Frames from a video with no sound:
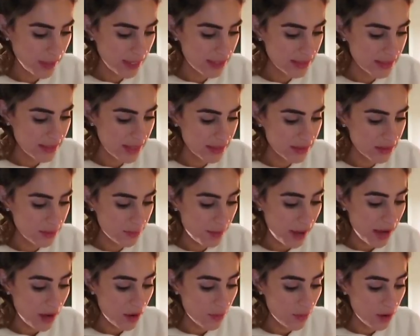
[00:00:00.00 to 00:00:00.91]
it says the
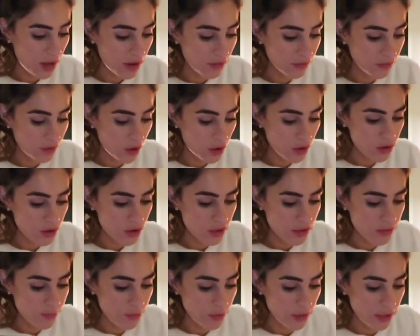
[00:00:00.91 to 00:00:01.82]
power of
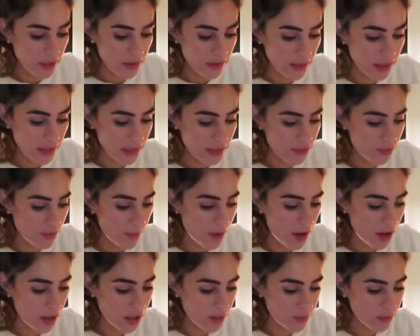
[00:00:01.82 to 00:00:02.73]
conscious breathing is
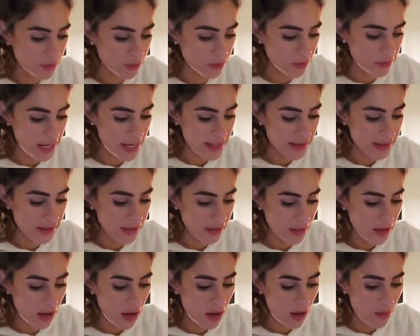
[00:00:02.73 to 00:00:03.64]
remarkable, creating a
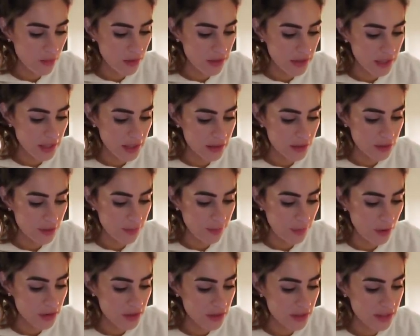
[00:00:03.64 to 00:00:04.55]
calm within to
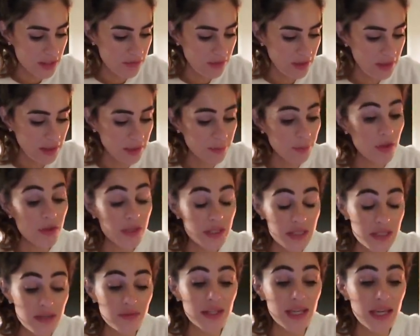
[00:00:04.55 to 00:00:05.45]

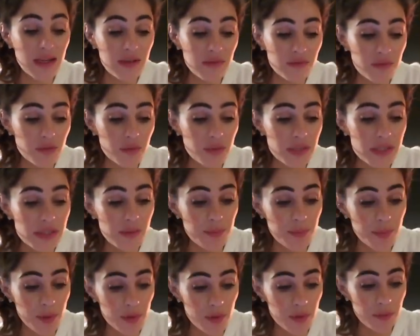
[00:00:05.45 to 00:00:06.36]
positively influence
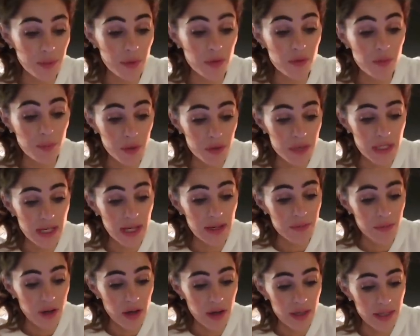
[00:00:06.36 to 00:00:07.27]
both body
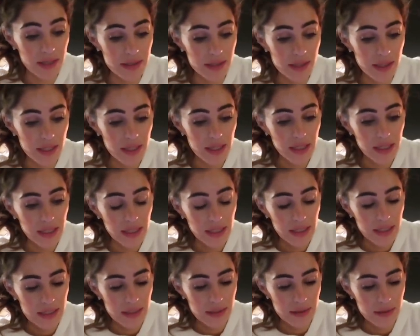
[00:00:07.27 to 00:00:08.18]
and mind.
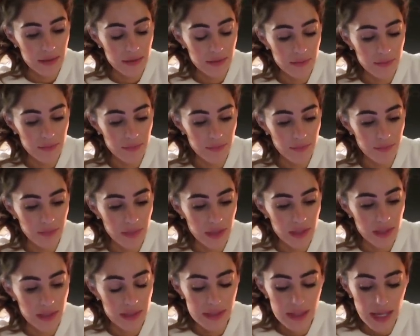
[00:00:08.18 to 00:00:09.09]
The
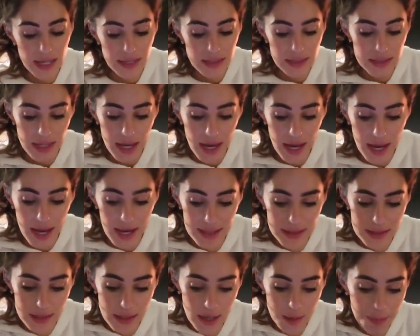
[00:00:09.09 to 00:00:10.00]
scent
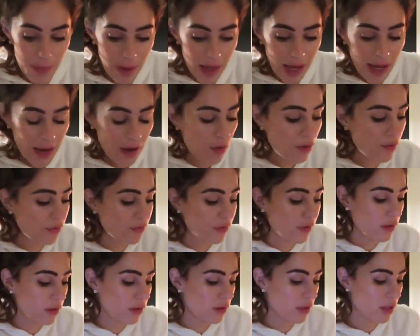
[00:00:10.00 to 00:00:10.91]
has a
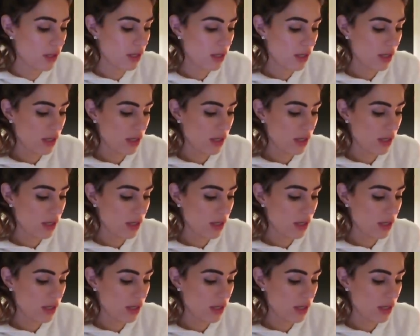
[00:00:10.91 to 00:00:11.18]
powerful